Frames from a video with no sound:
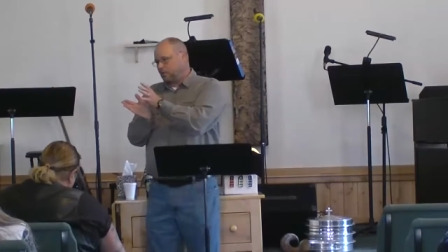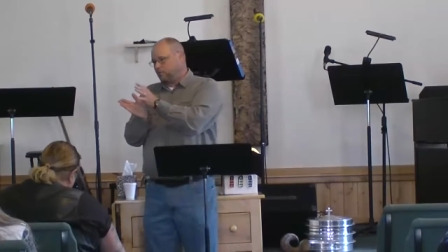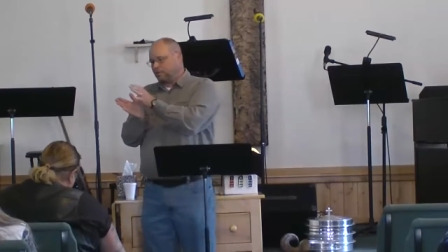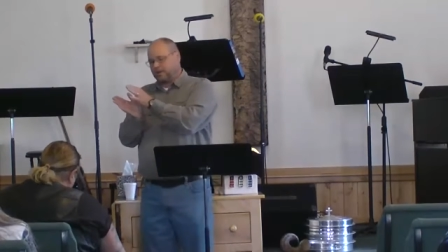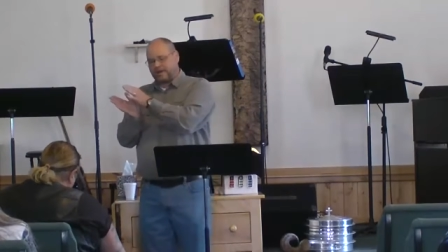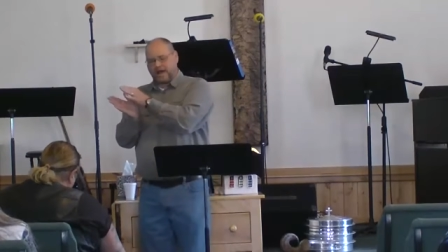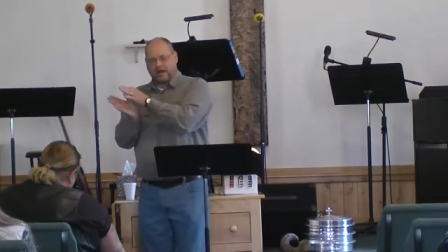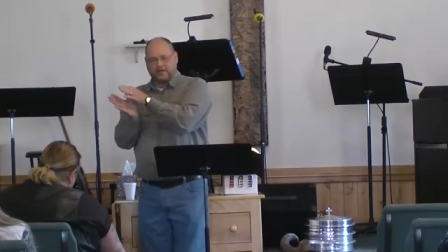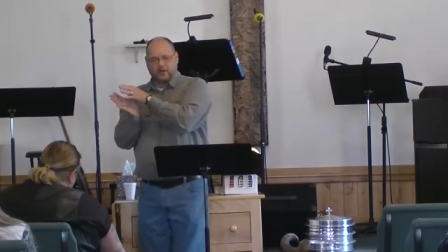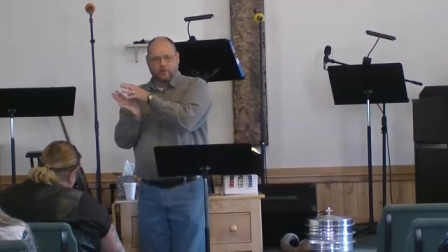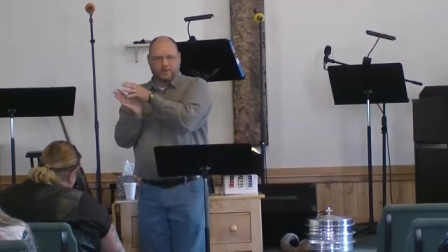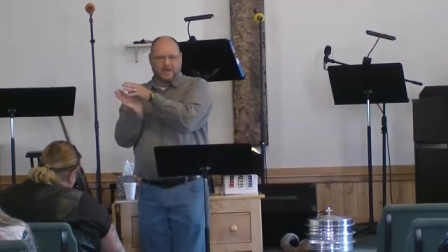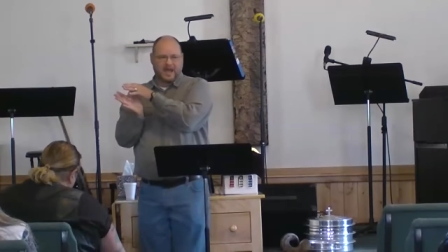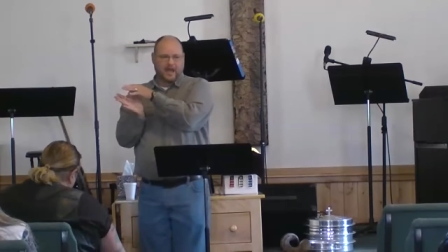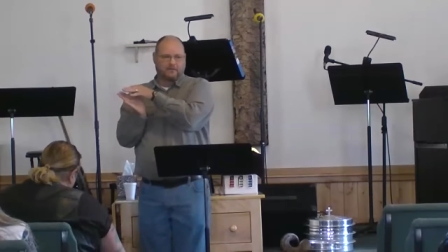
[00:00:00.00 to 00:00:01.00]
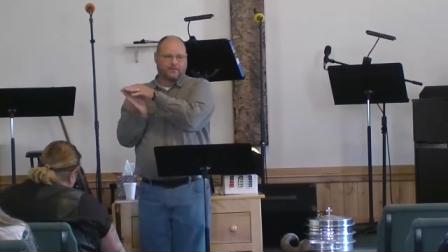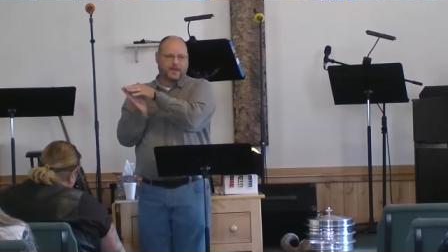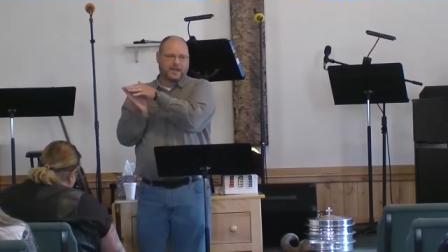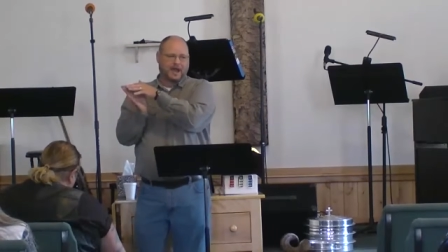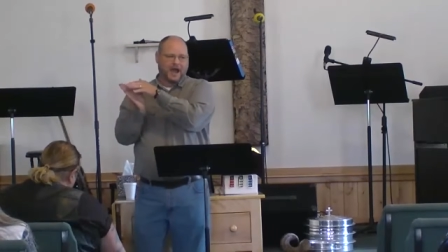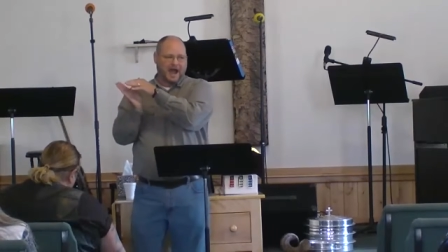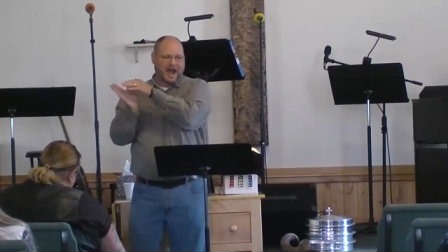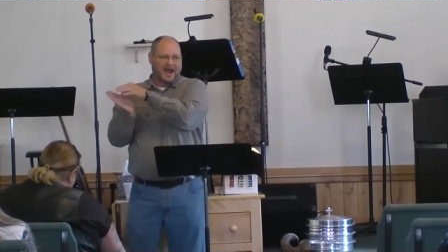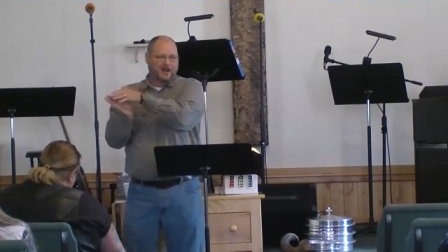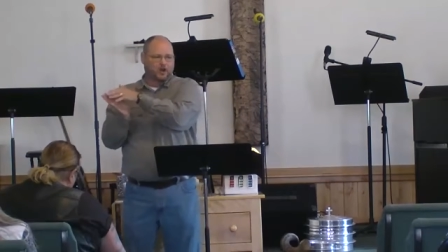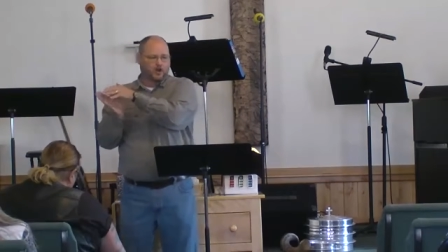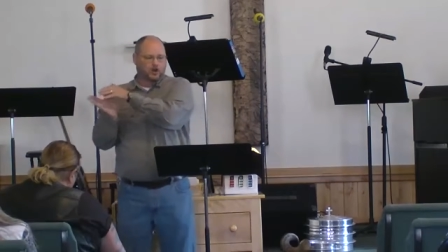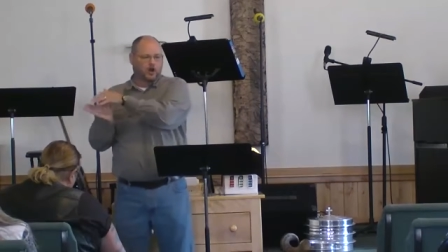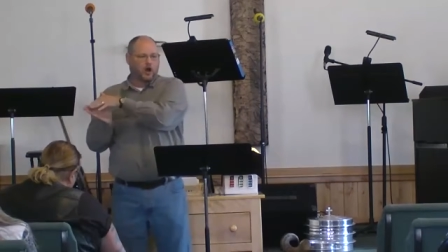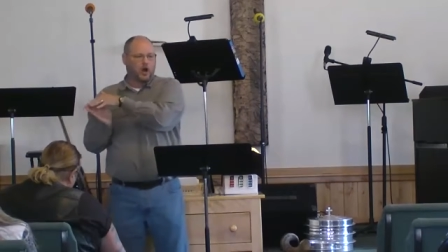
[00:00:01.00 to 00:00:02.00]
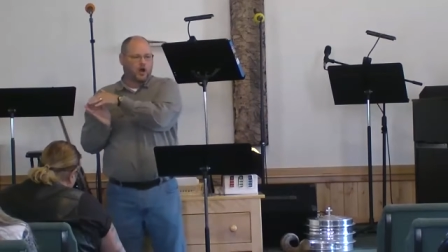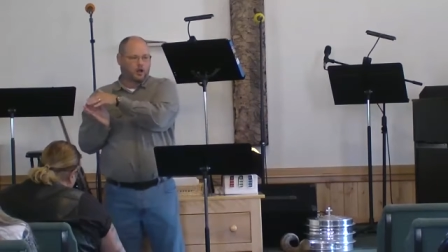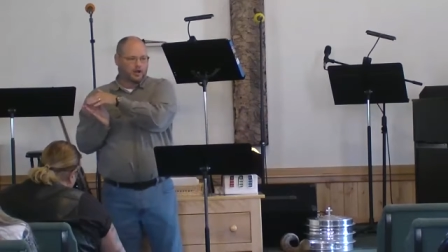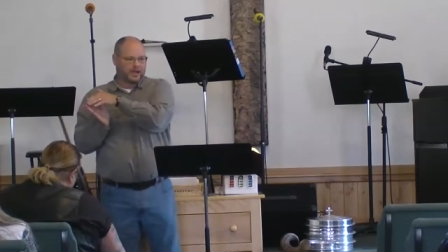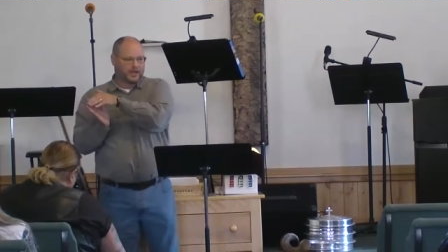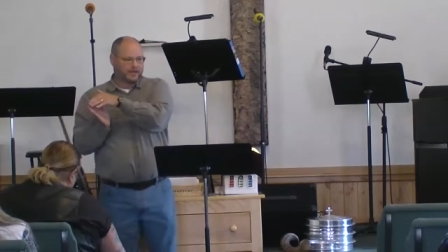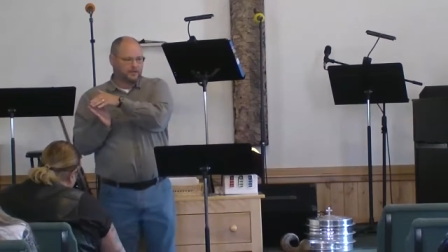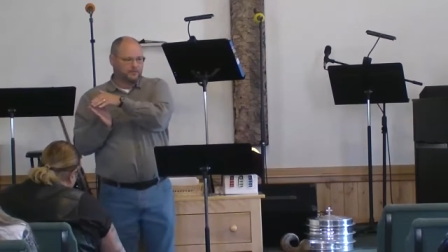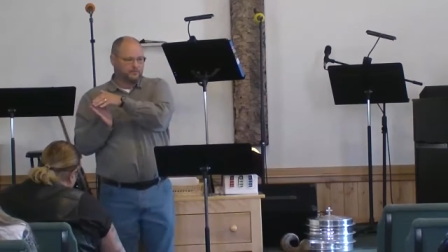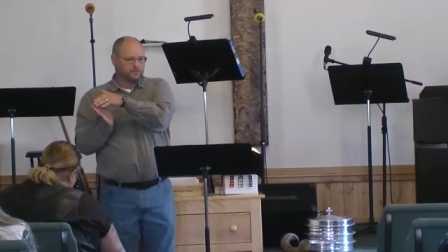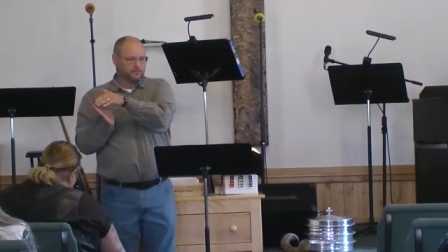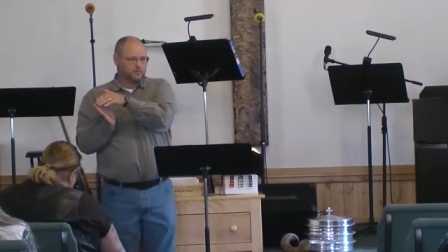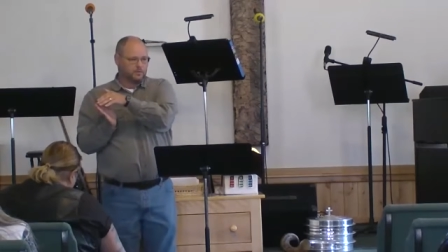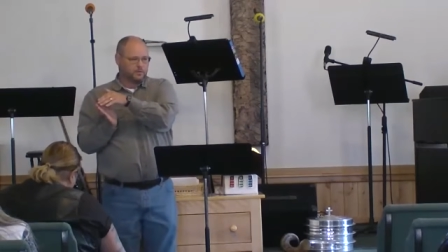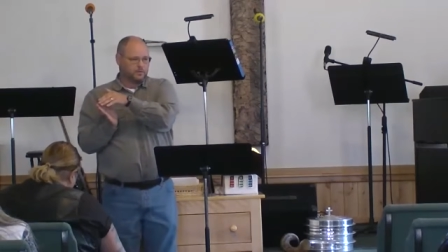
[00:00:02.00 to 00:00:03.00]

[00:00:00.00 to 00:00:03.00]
But now that we have a higher calling,